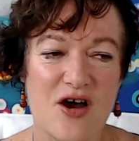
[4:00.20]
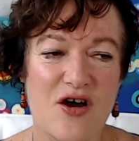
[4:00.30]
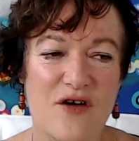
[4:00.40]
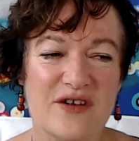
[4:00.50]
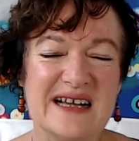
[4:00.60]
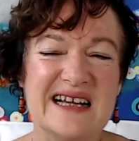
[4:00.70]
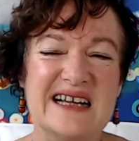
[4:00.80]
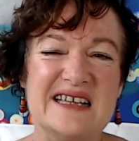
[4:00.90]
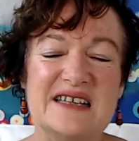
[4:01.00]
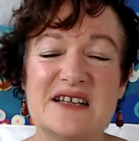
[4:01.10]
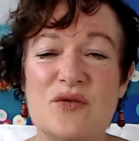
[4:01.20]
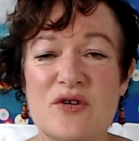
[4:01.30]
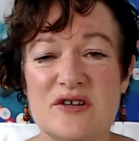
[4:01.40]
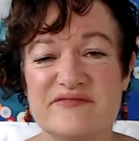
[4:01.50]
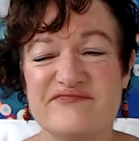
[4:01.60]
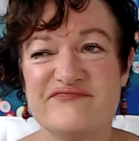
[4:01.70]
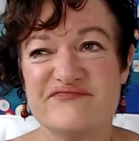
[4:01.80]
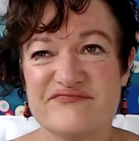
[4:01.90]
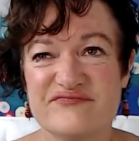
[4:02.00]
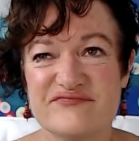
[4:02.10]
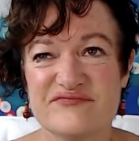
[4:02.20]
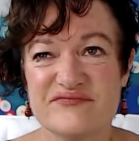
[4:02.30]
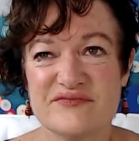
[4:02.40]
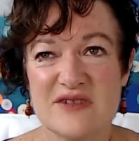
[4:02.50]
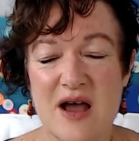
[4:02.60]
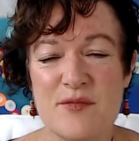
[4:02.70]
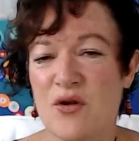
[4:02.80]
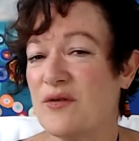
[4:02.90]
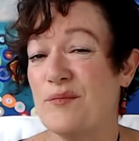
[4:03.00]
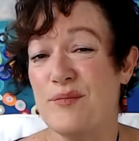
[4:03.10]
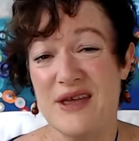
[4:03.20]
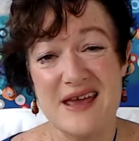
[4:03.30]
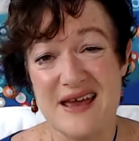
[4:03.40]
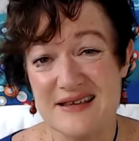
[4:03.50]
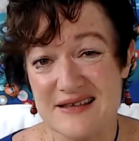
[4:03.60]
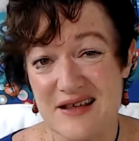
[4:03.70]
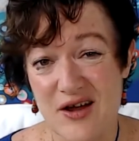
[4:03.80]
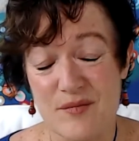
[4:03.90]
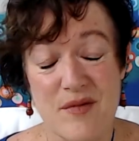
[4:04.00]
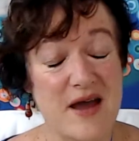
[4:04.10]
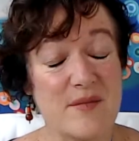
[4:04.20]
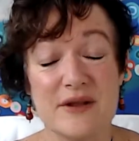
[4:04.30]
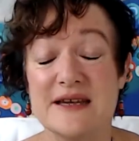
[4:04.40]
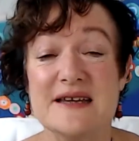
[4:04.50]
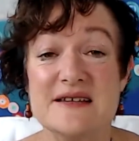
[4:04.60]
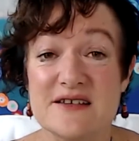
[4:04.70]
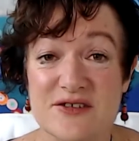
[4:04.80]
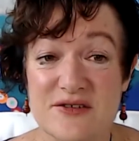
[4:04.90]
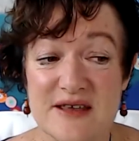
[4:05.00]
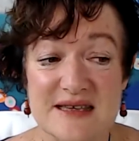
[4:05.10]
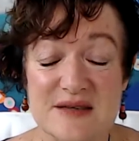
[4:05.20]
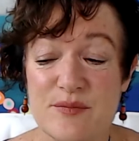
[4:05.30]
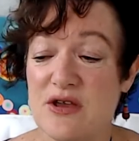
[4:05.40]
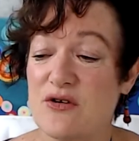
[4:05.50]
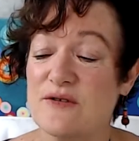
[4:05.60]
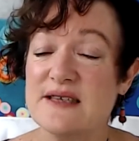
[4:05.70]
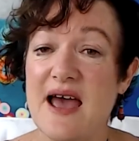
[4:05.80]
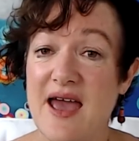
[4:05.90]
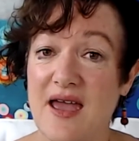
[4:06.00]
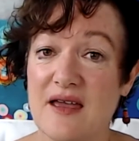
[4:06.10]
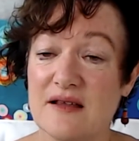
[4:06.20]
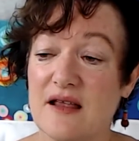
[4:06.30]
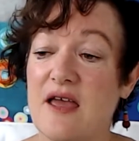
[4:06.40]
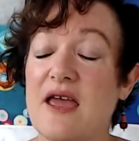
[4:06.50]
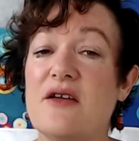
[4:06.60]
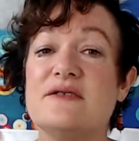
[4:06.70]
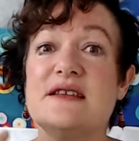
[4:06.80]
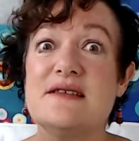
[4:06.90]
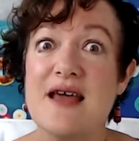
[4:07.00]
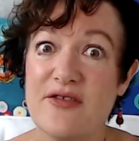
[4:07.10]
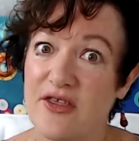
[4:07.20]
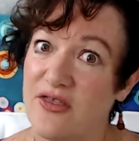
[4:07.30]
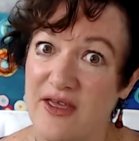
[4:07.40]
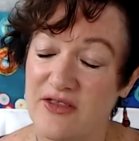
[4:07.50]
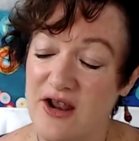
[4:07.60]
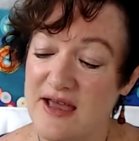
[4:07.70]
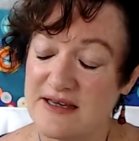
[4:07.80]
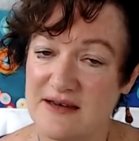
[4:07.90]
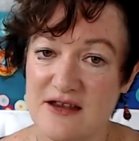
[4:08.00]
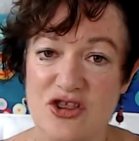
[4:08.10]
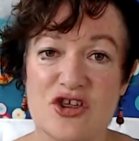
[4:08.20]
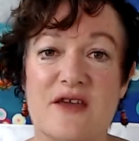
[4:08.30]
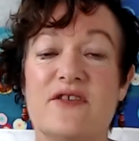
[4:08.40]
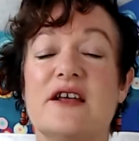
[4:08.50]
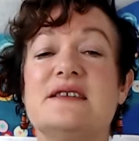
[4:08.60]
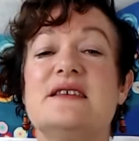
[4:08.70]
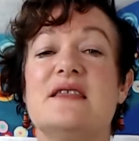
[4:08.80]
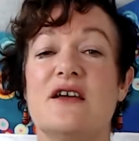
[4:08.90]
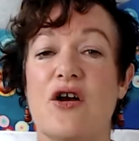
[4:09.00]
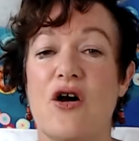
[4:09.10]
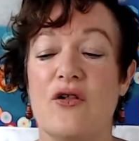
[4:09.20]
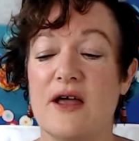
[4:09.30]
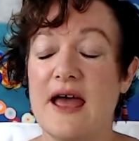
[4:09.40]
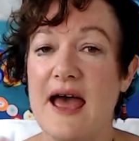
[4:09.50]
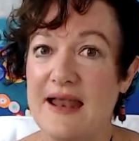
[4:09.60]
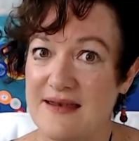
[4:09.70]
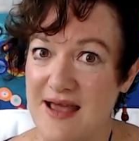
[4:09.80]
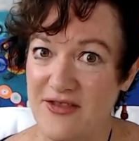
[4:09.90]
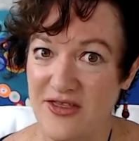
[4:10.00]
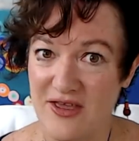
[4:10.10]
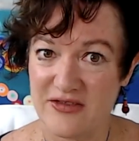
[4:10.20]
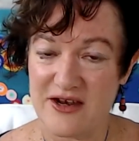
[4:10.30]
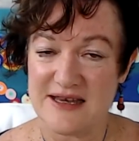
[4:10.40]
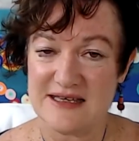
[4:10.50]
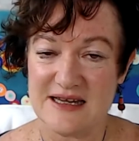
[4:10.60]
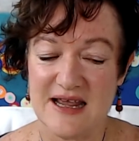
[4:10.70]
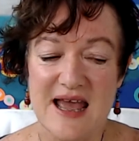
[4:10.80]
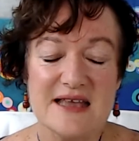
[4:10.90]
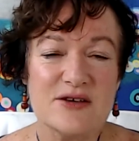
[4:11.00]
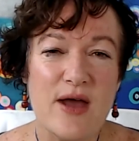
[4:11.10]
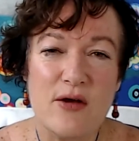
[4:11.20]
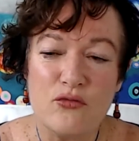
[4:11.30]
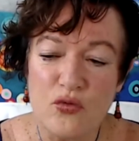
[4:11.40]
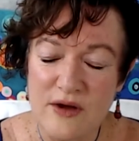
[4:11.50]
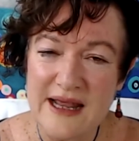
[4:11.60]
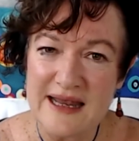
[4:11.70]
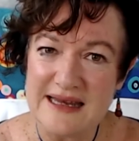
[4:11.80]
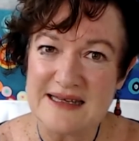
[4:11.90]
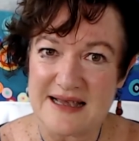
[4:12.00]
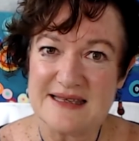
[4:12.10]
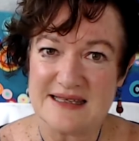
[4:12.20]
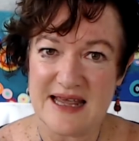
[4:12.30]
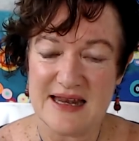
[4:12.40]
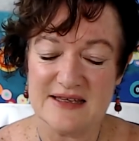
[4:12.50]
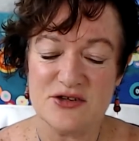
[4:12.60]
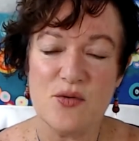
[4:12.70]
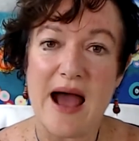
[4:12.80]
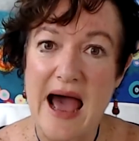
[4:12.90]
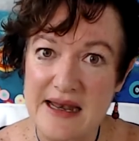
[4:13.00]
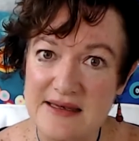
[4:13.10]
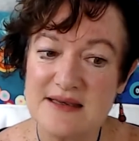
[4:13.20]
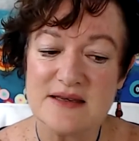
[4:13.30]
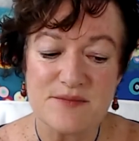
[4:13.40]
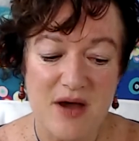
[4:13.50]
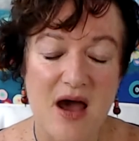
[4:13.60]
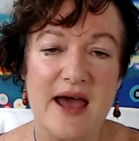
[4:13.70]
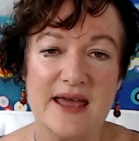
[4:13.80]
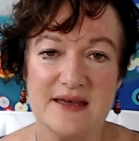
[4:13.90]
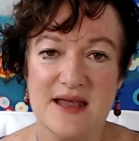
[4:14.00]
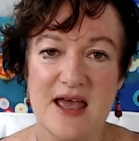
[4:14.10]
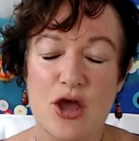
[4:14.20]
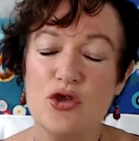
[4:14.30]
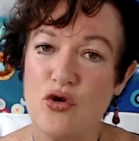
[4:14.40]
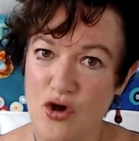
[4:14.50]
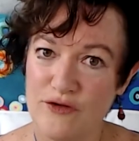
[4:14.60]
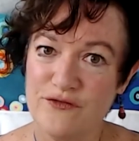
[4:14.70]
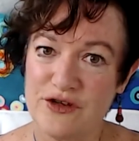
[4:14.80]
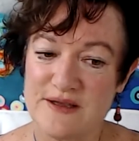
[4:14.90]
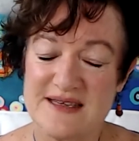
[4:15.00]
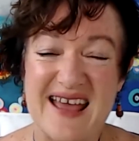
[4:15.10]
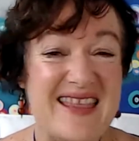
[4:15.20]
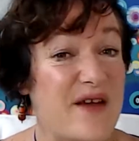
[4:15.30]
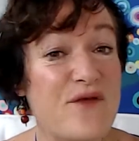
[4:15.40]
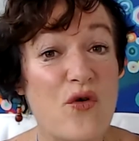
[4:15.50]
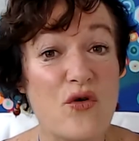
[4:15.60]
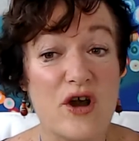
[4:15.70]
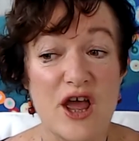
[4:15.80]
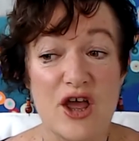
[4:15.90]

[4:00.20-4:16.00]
of, you know what, I'm calling BS on my ability to do this, because, hey, here is another thing that I didn't achieve that I set the goal, another thing that I did. So it really does tend to undermine your confidence and therefore